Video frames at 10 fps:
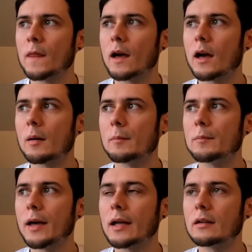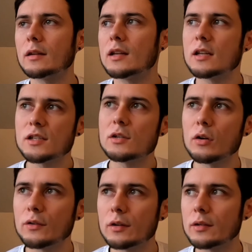And it's
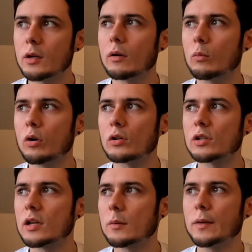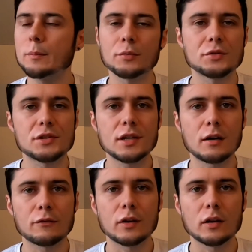not that, I watch other people's
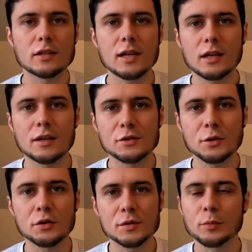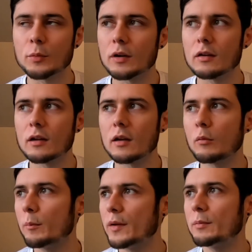stuff and I take it as gospel, and I
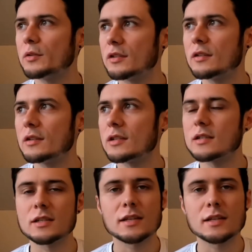want people to do the